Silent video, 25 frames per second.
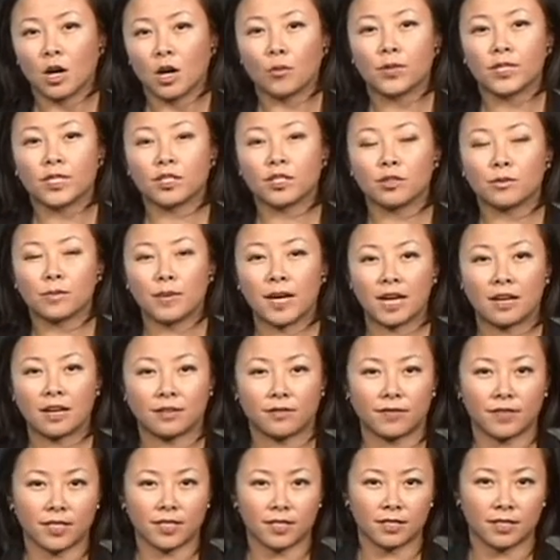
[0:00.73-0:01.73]
A Windsor
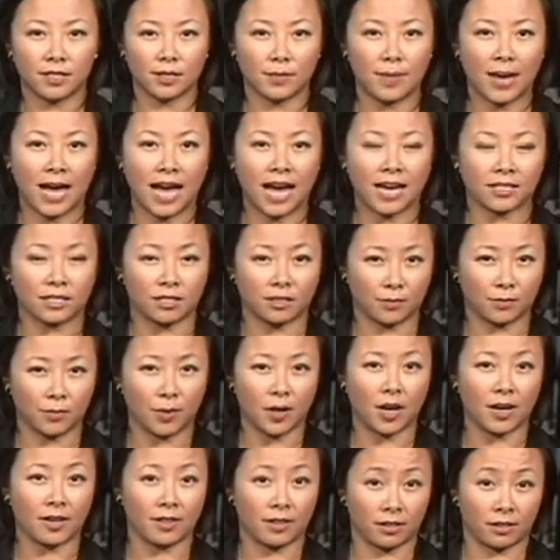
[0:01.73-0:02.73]
man feels
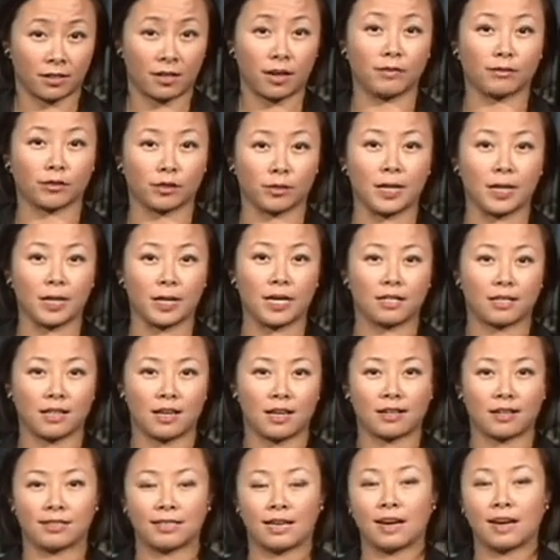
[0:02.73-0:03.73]
abandoned by the government.
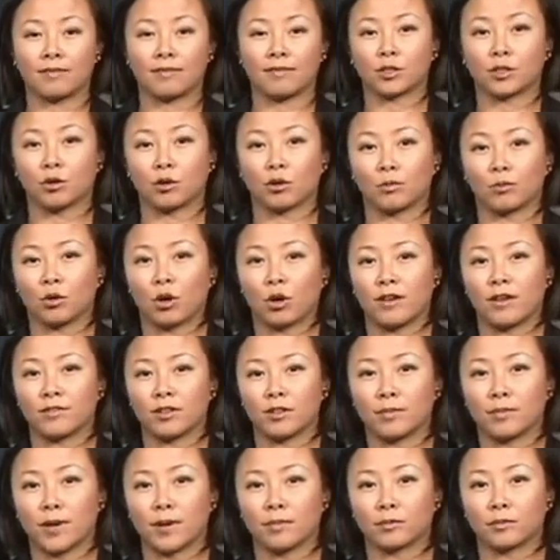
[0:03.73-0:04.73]
That's after a
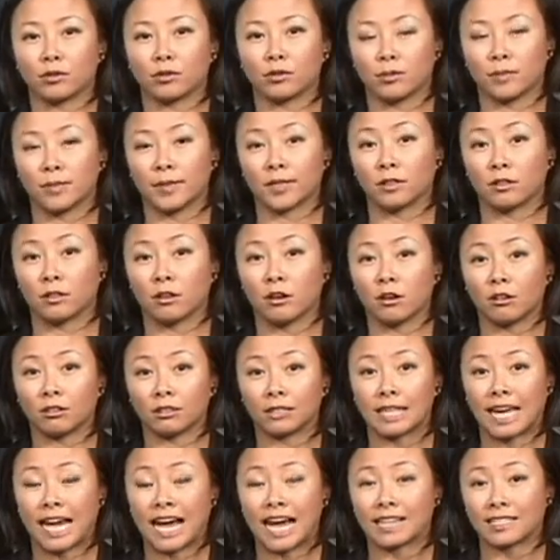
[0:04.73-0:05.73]
private member's bill
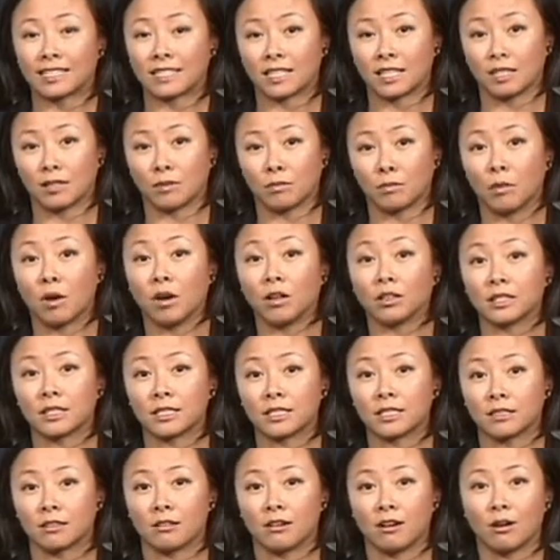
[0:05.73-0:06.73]
called Cassie and
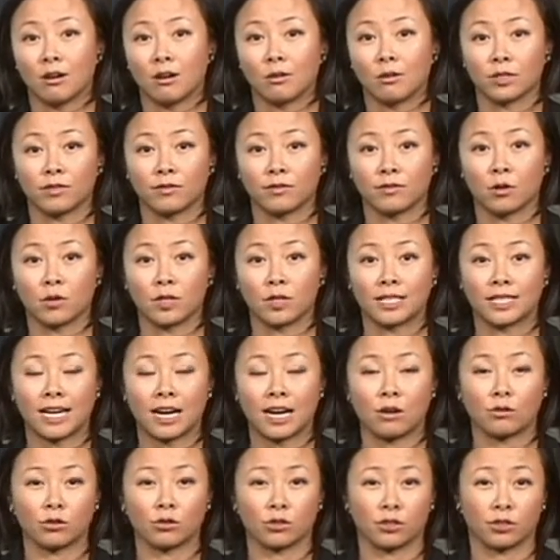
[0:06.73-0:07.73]
Molly's Law was voted
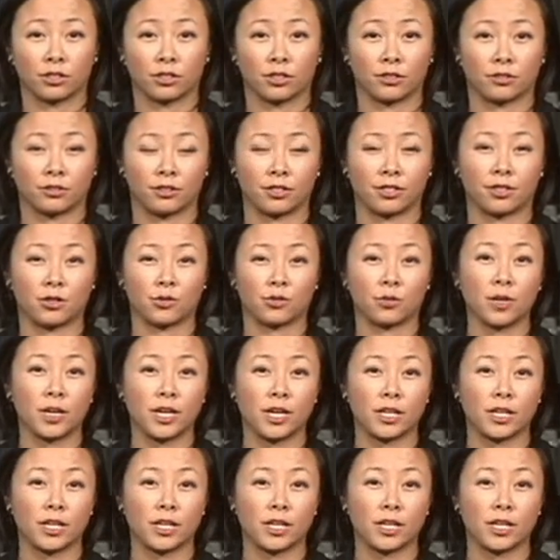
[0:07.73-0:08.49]
down earlier this